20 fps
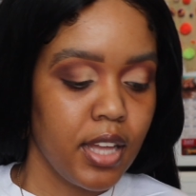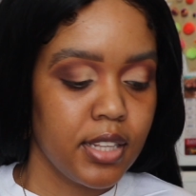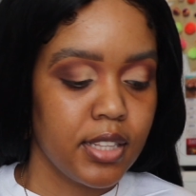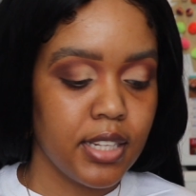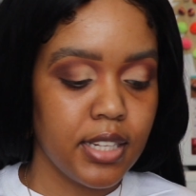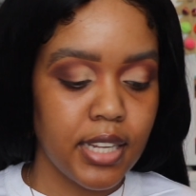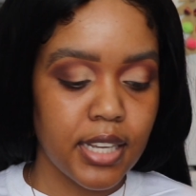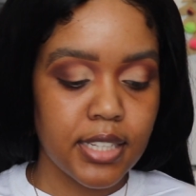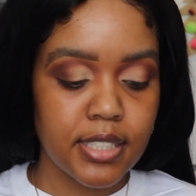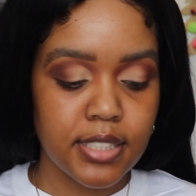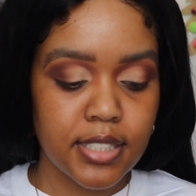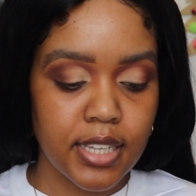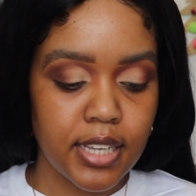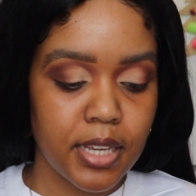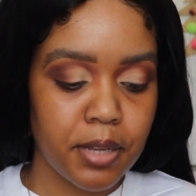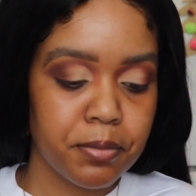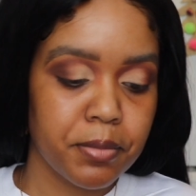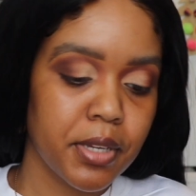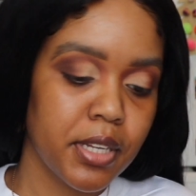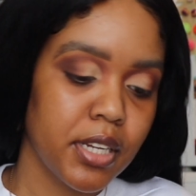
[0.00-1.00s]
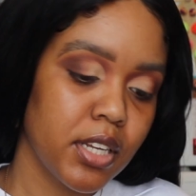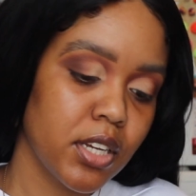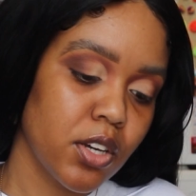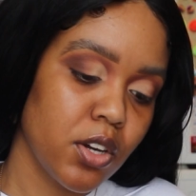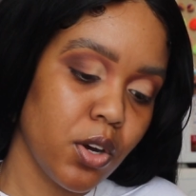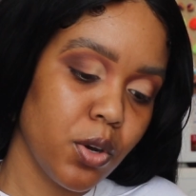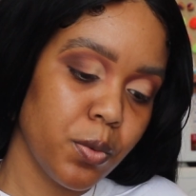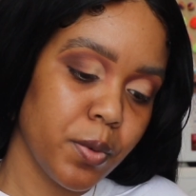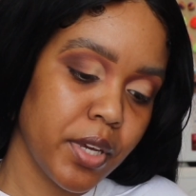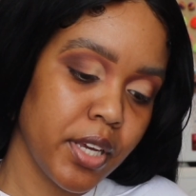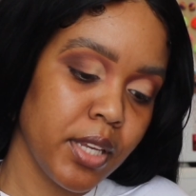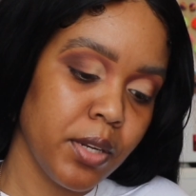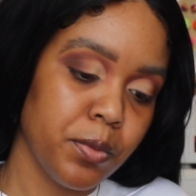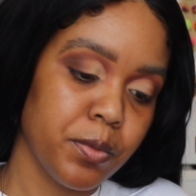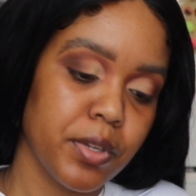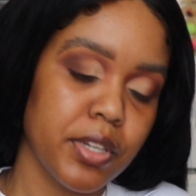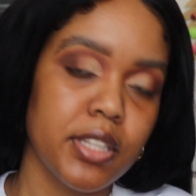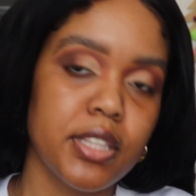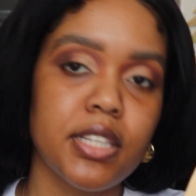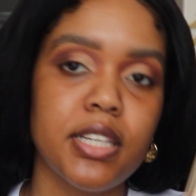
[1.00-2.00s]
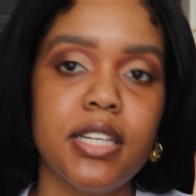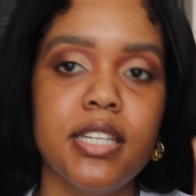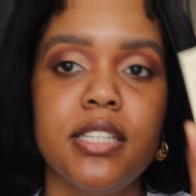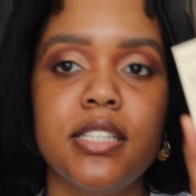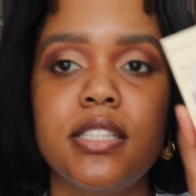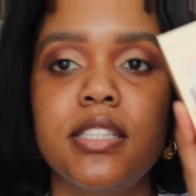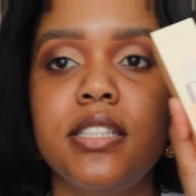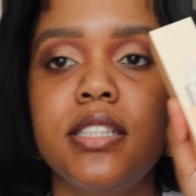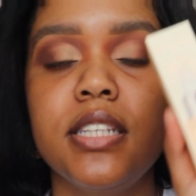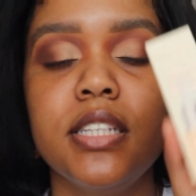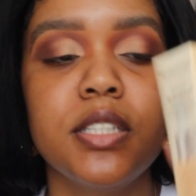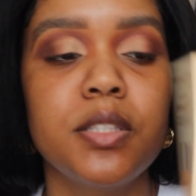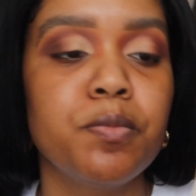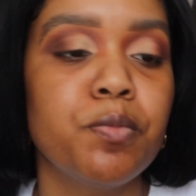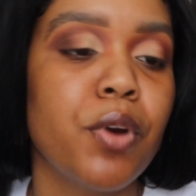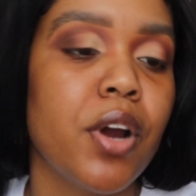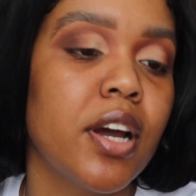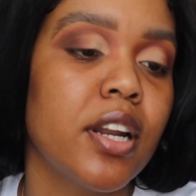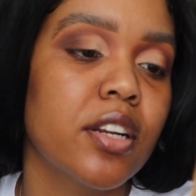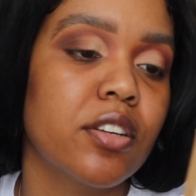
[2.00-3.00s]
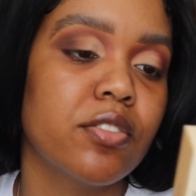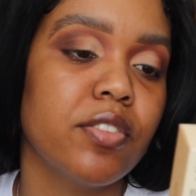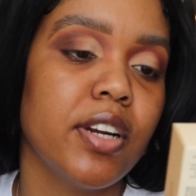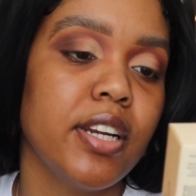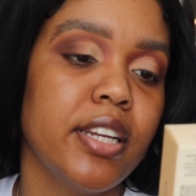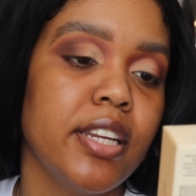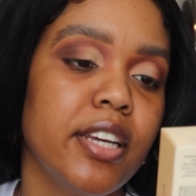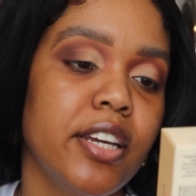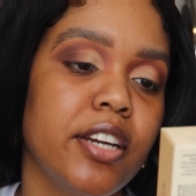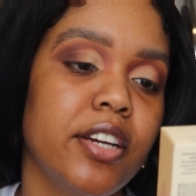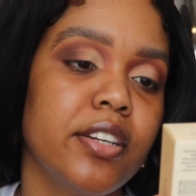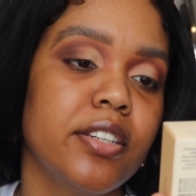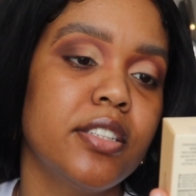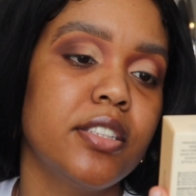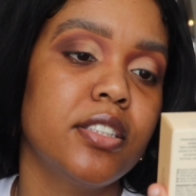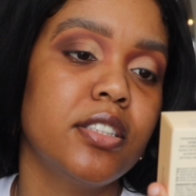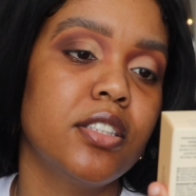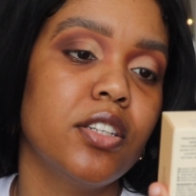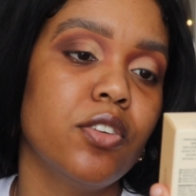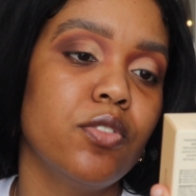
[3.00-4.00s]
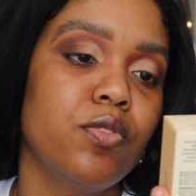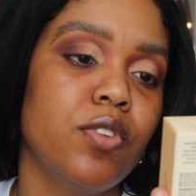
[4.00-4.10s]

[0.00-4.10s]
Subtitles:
The next thing I'm gonna go in with is this product right here, the